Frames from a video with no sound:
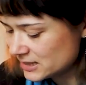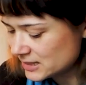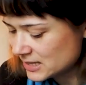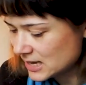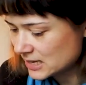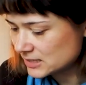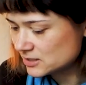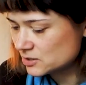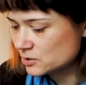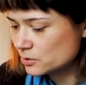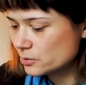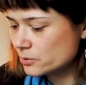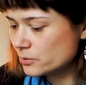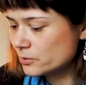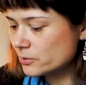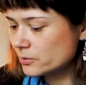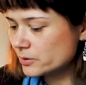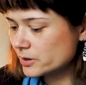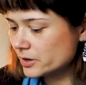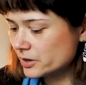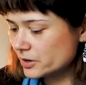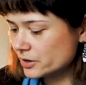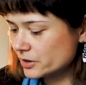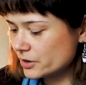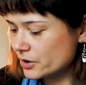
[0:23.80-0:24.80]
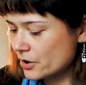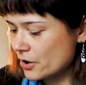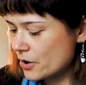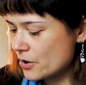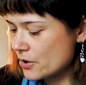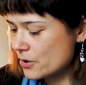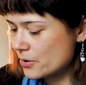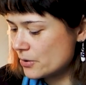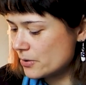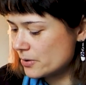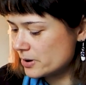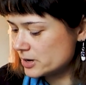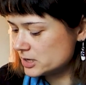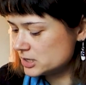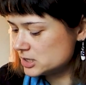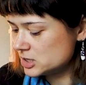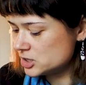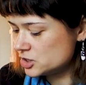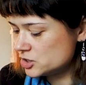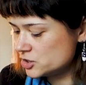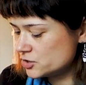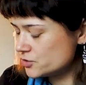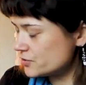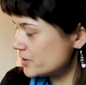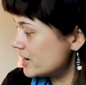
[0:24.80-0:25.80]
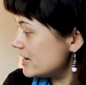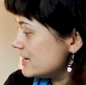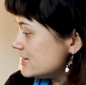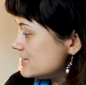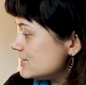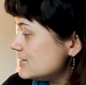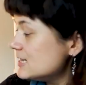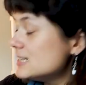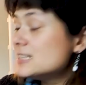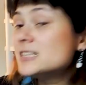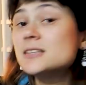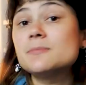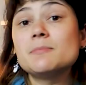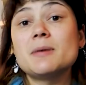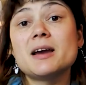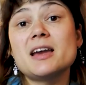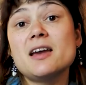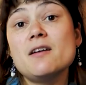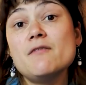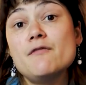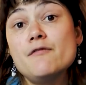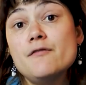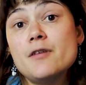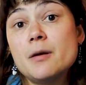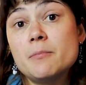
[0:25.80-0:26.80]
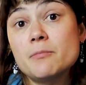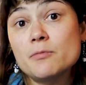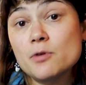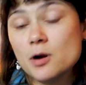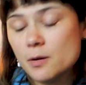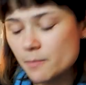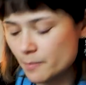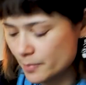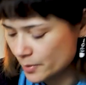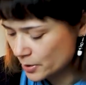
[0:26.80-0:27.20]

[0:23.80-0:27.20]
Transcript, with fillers: That's all gonna go straight into my ephemera